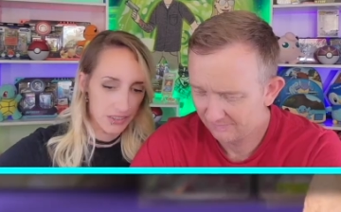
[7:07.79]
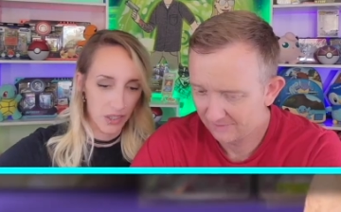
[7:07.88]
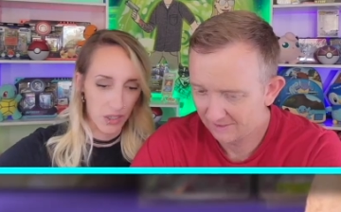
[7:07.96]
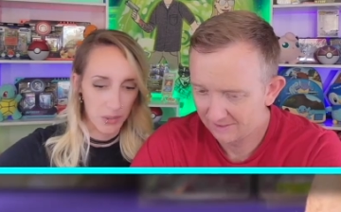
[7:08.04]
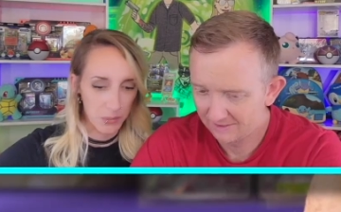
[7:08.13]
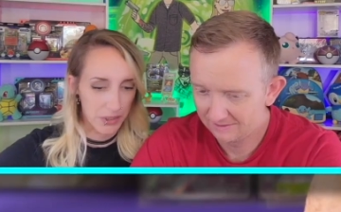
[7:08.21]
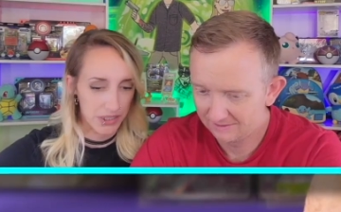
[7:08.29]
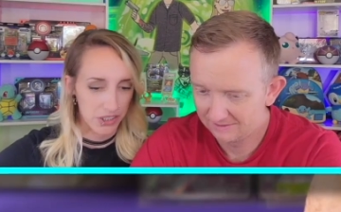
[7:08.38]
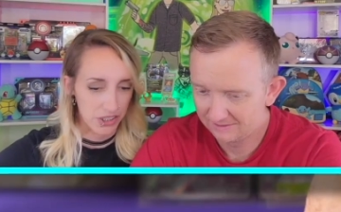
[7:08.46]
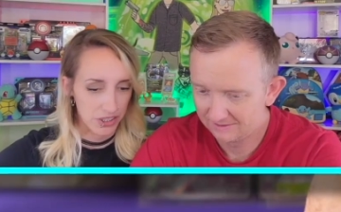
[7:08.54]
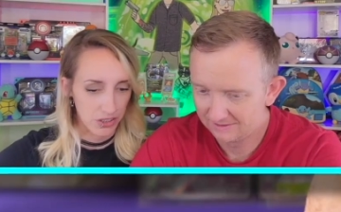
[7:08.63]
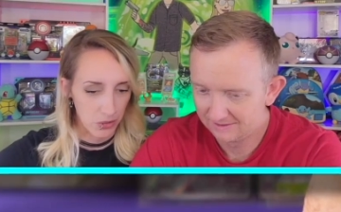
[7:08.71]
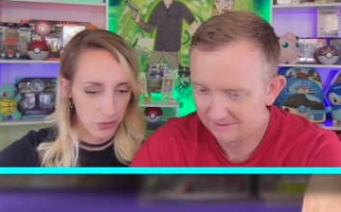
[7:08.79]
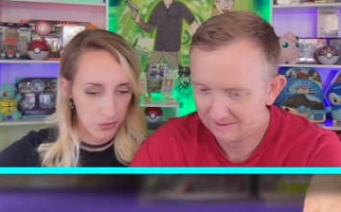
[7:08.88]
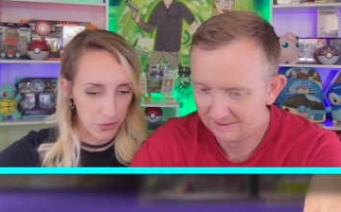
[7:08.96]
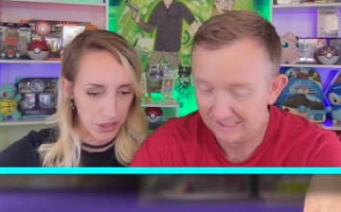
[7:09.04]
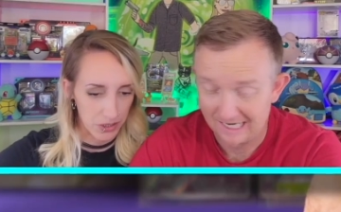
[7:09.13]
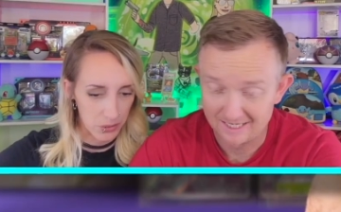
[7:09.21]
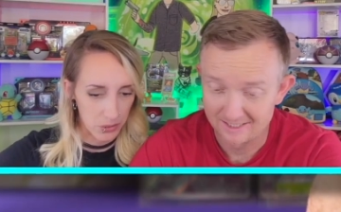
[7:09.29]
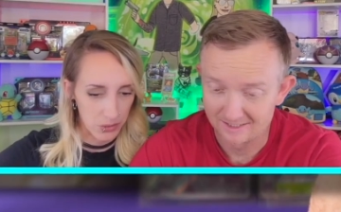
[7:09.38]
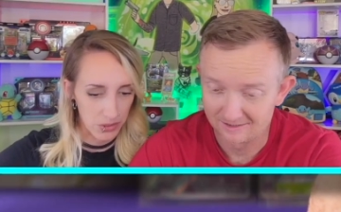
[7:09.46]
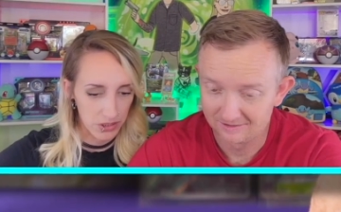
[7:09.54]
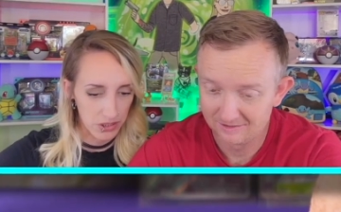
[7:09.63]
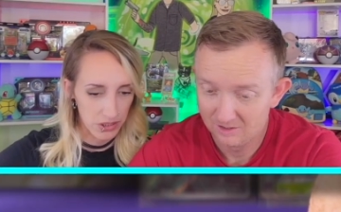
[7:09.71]
Speaker 1: artwork is just so freaking I
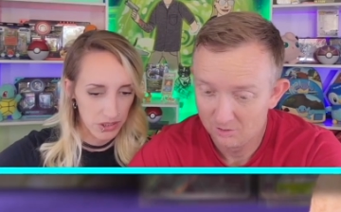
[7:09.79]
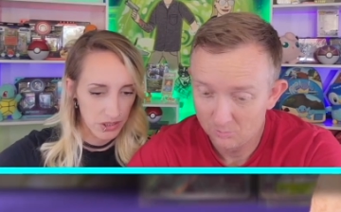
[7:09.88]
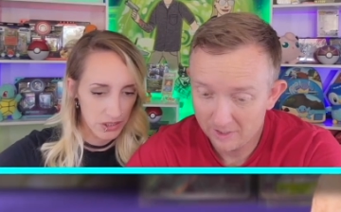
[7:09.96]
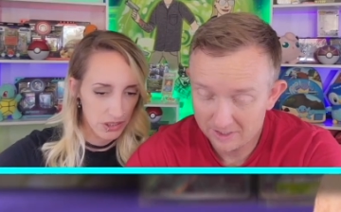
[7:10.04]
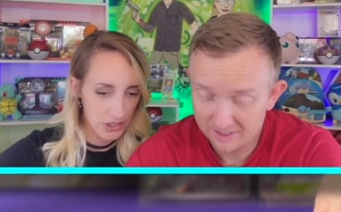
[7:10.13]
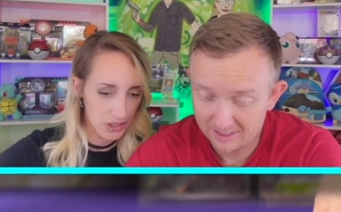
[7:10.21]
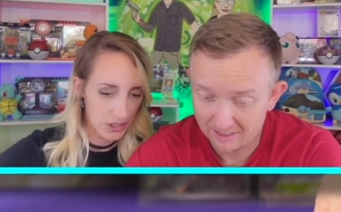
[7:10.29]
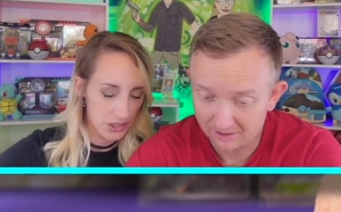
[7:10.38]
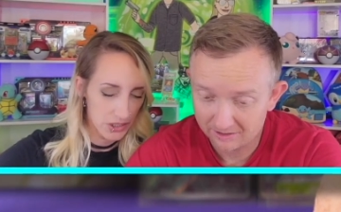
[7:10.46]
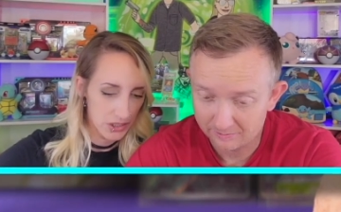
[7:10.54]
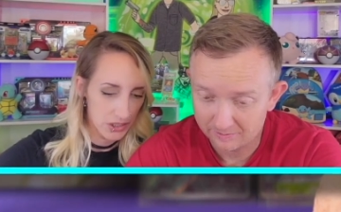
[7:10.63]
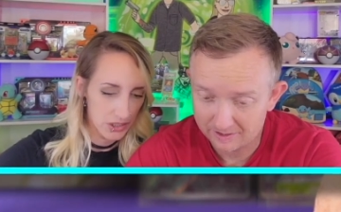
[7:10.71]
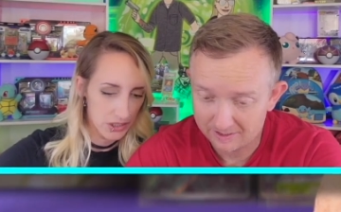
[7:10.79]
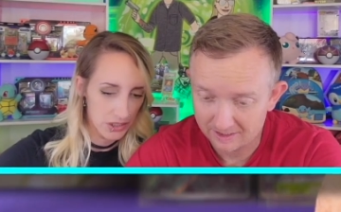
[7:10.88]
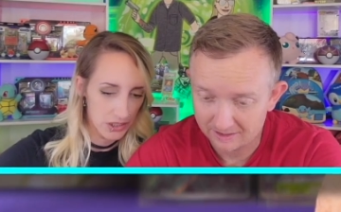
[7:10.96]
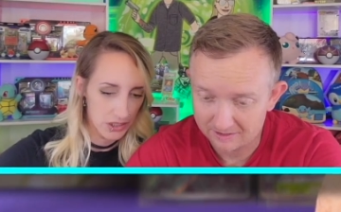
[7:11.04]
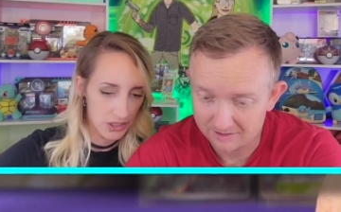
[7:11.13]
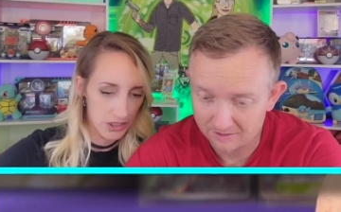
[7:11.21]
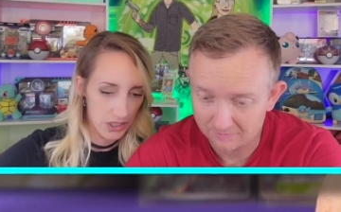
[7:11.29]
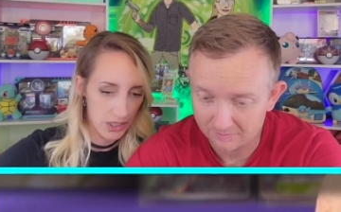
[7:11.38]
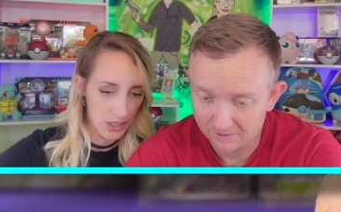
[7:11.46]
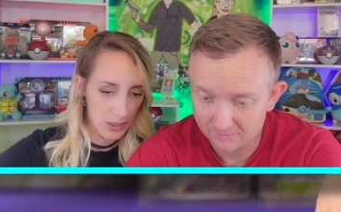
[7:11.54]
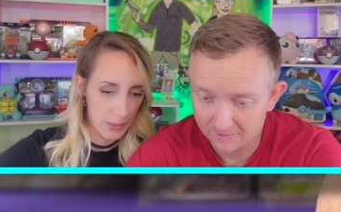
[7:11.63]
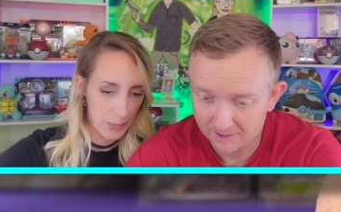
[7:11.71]
know.
Speaker 2: We actually got lucky with this set because a
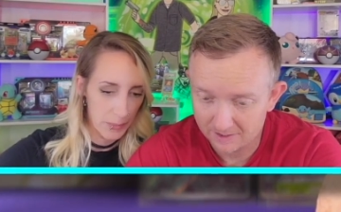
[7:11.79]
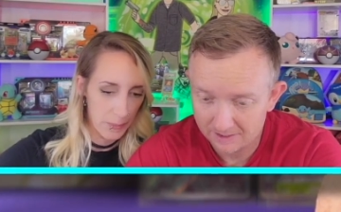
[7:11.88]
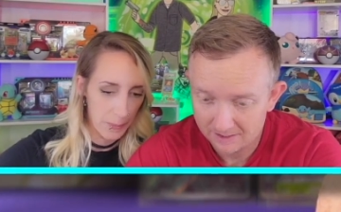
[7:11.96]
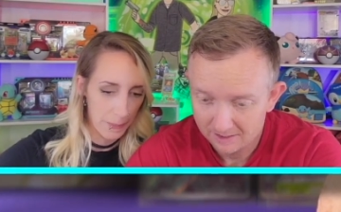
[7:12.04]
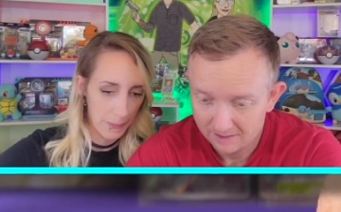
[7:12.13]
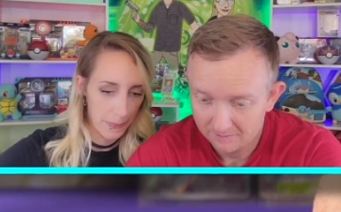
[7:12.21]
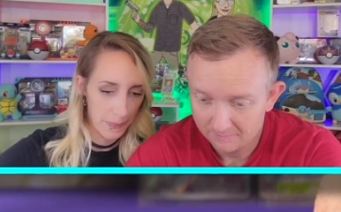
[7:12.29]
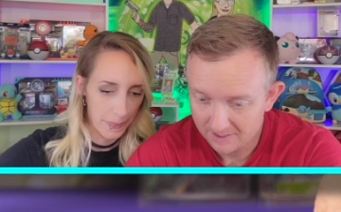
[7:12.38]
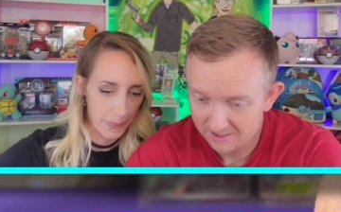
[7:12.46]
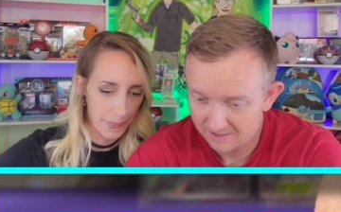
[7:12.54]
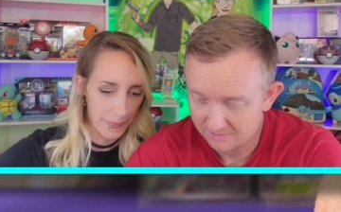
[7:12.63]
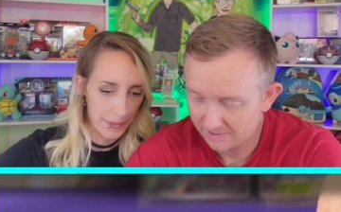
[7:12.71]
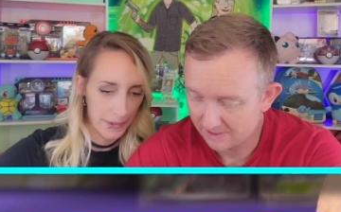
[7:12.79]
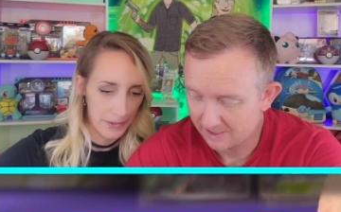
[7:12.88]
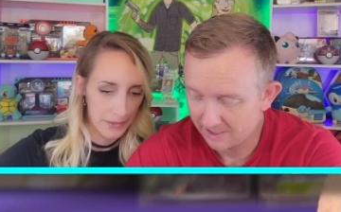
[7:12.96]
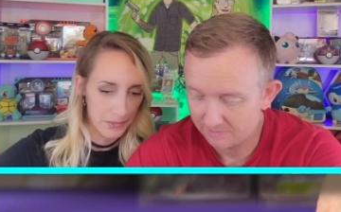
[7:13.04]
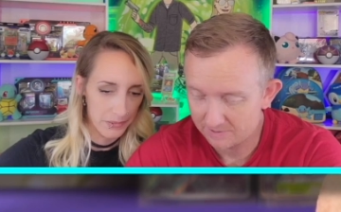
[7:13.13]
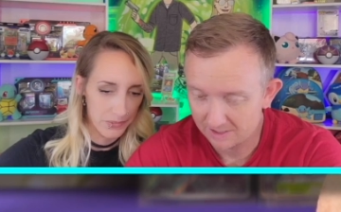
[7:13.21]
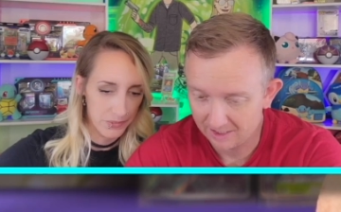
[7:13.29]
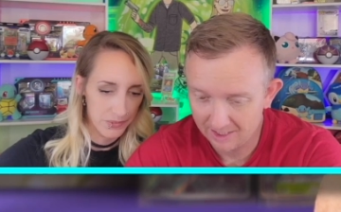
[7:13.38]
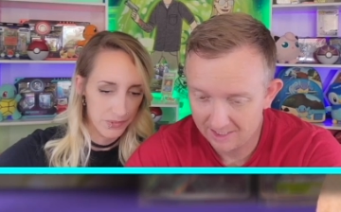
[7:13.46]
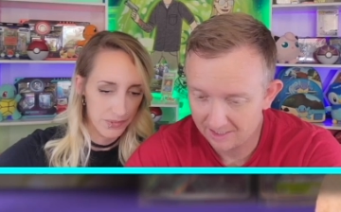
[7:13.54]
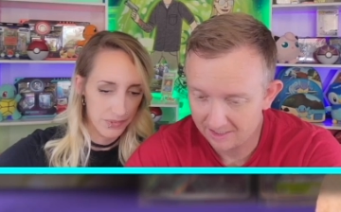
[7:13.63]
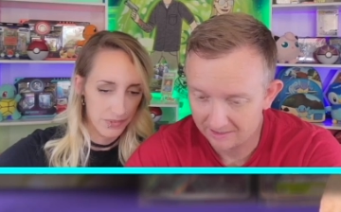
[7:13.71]
friend of mine messaged me today and was like,
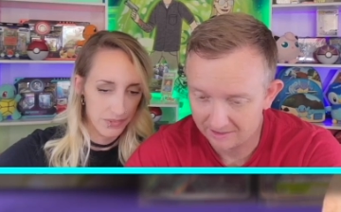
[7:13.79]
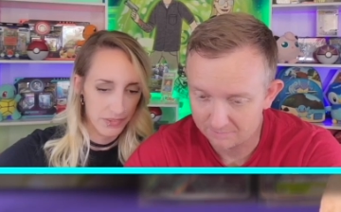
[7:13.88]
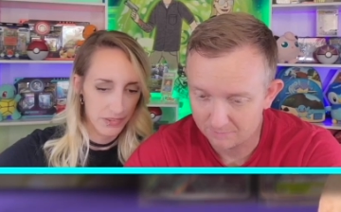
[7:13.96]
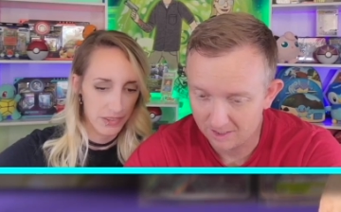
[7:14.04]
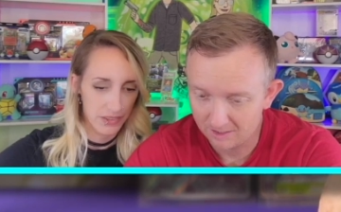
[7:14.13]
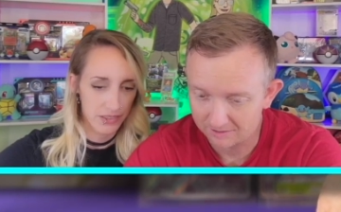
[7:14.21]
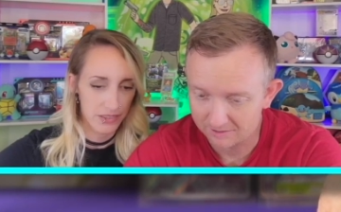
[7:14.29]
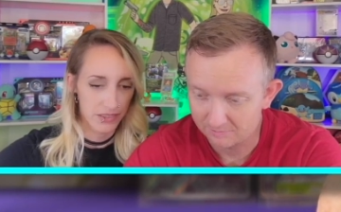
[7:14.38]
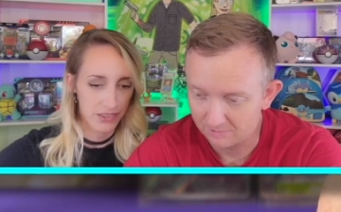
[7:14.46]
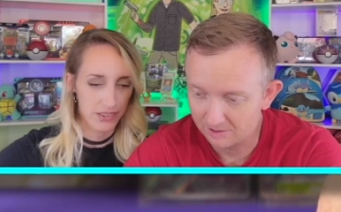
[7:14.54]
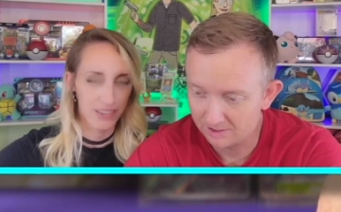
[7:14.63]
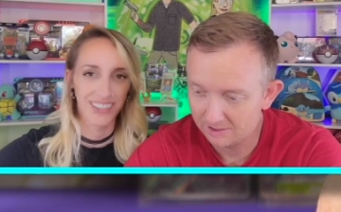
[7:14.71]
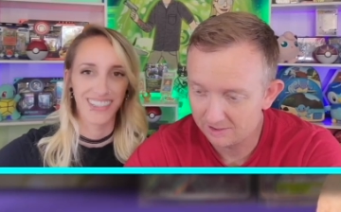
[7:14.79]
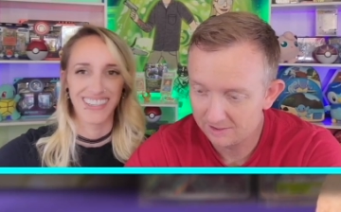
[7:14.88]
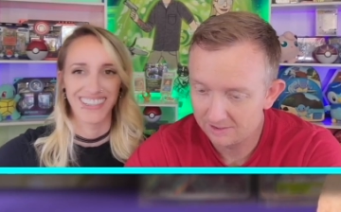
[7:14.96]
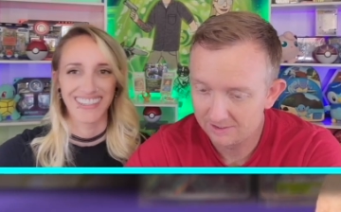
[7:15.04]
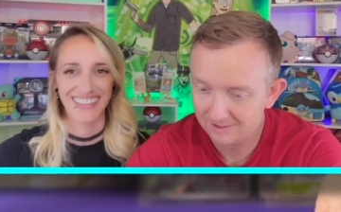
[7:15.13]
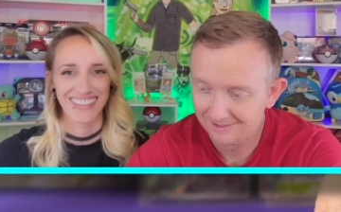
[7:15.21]
hey, I got this box. You want it?